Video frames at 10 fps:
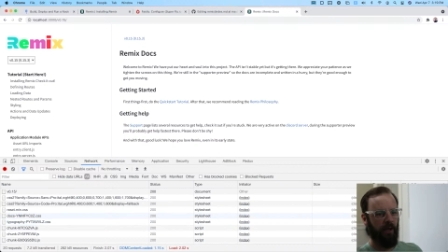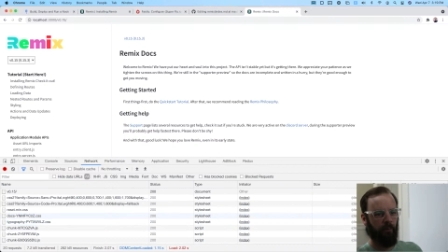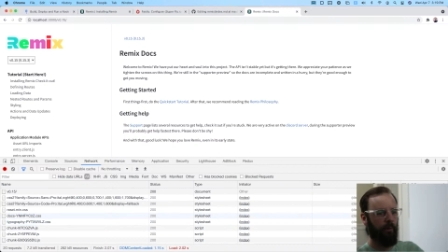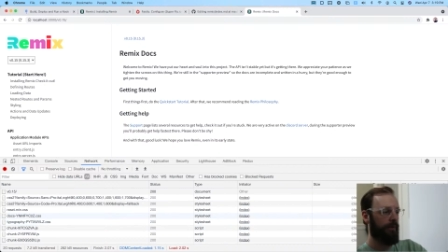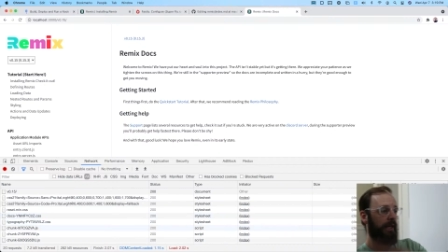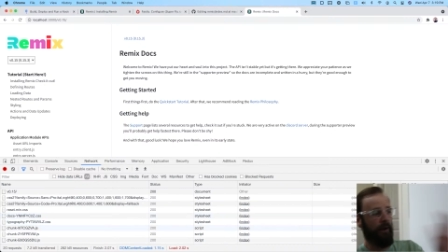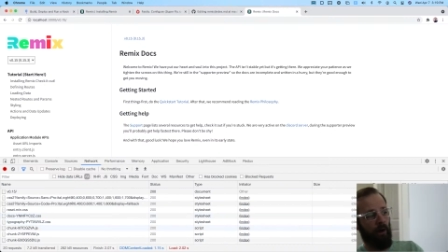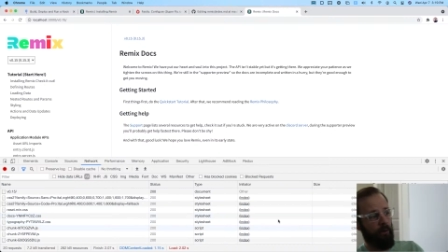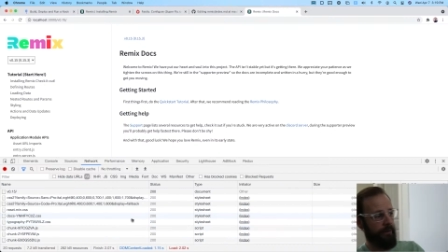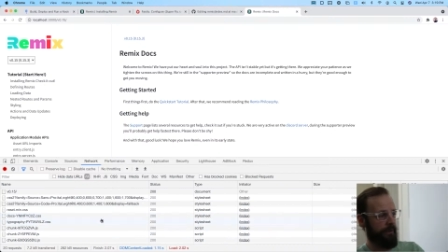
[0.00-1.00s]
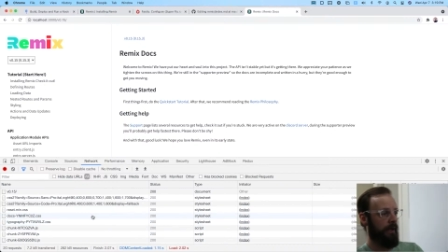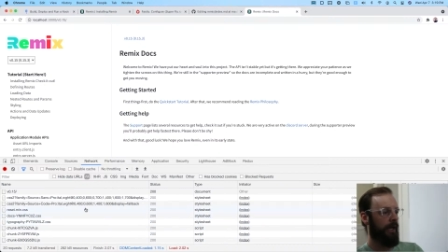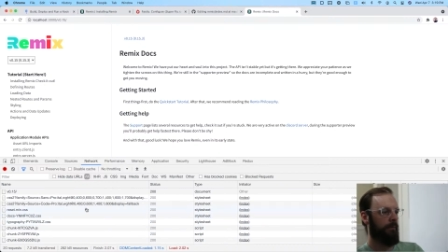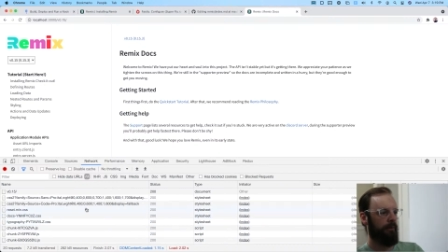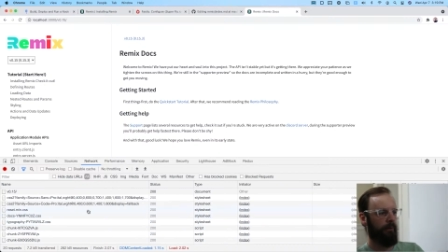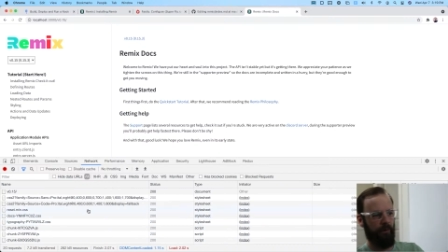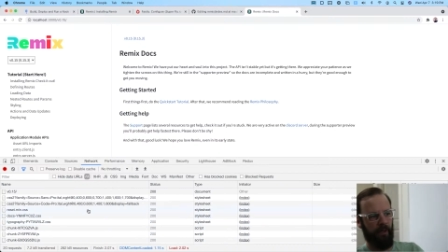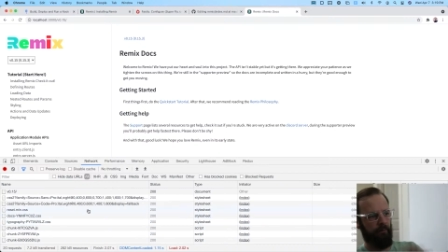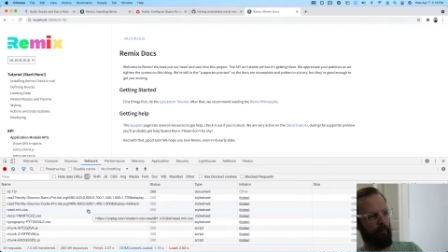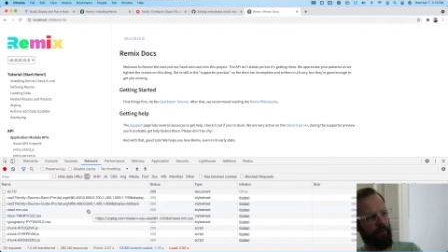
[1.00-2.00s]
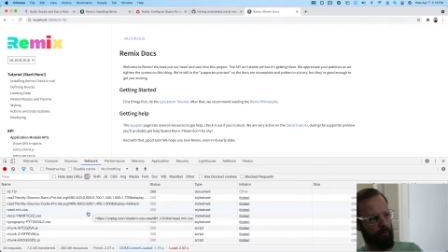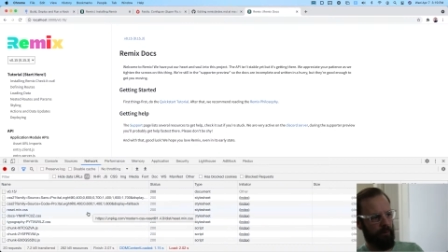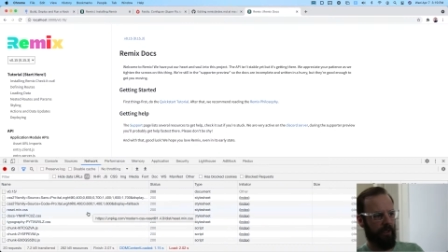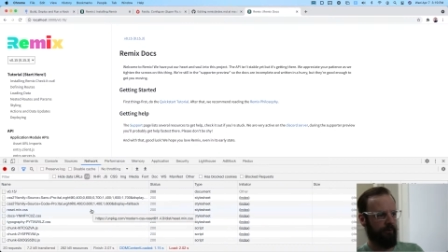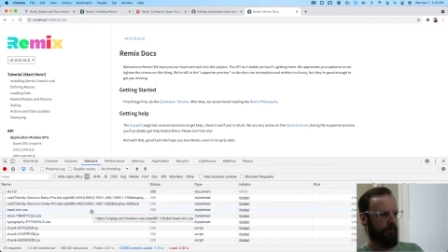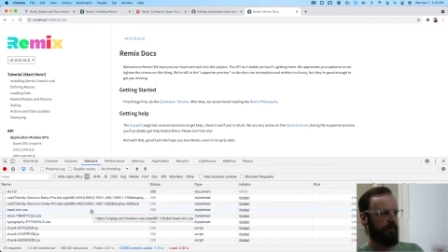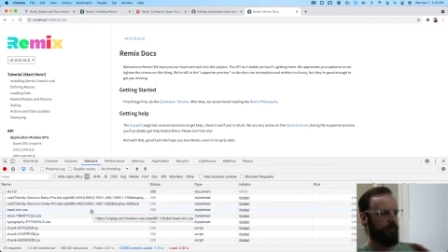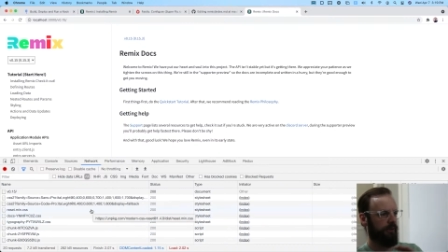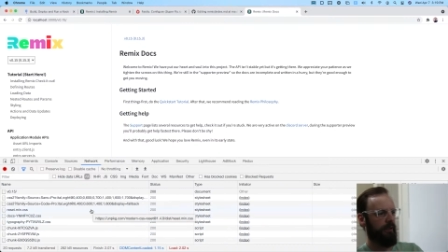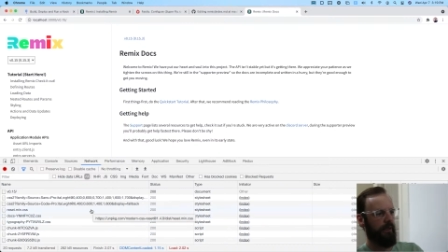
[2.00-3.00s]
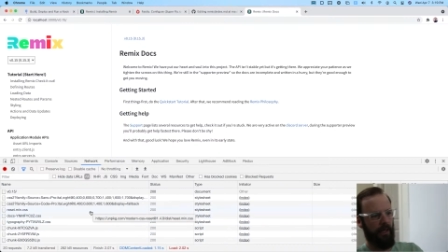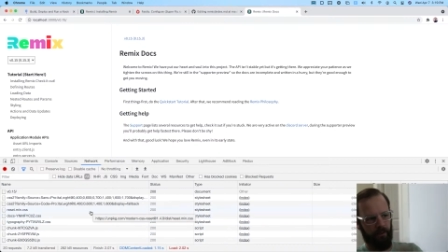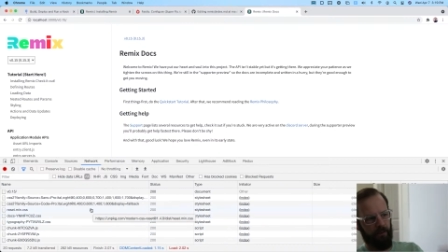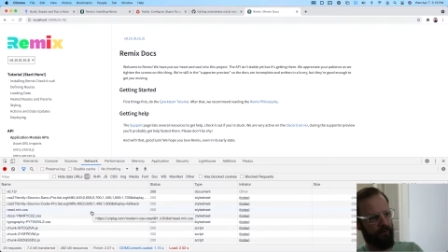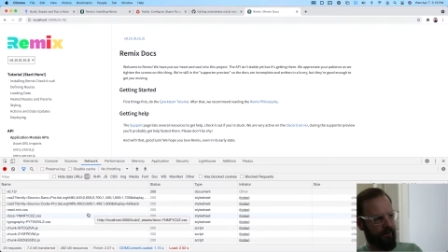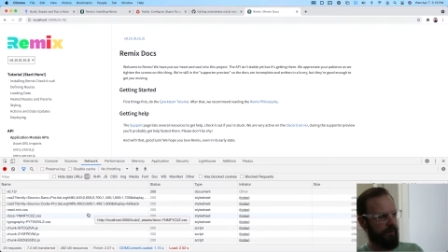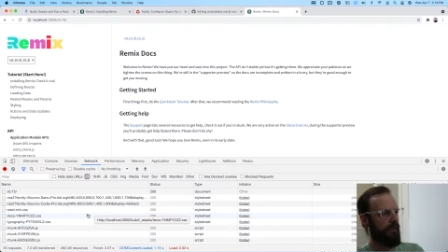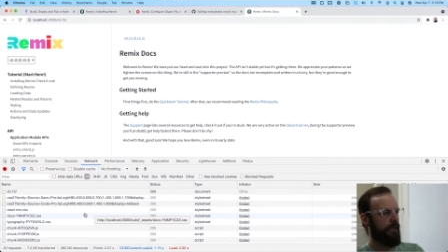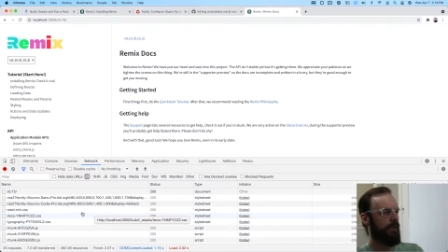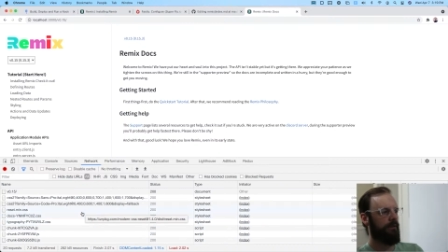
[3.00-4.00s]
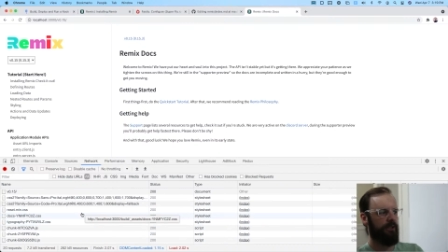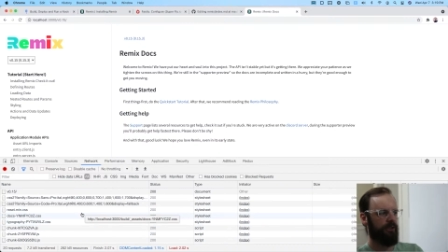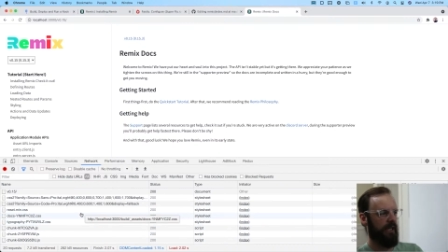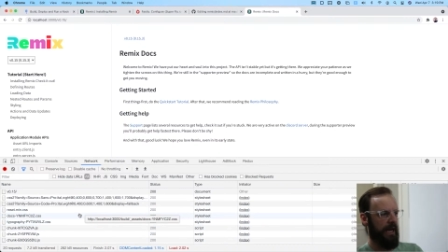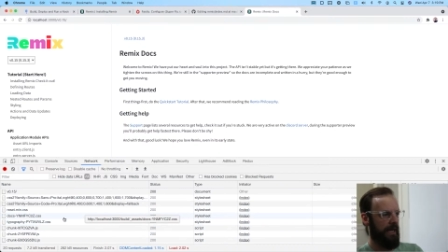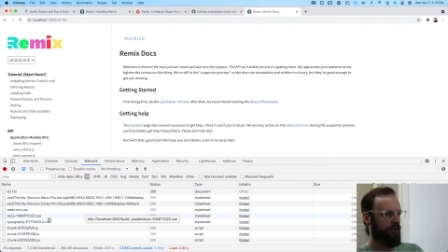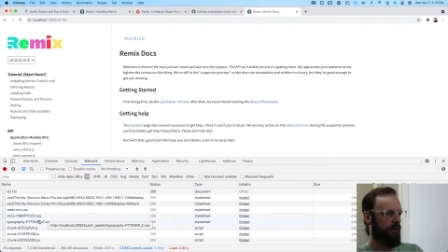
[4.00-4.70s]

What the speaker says: We want that all the time, and we want everybody's browsers and our CDN to just cache